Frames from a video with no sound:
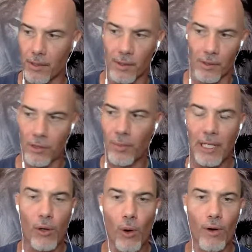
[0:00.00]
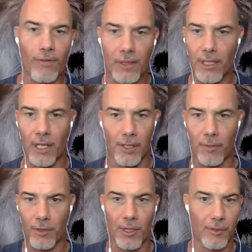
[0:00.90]
there are so many orphan
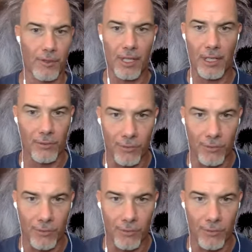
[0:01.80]
customers that are sitting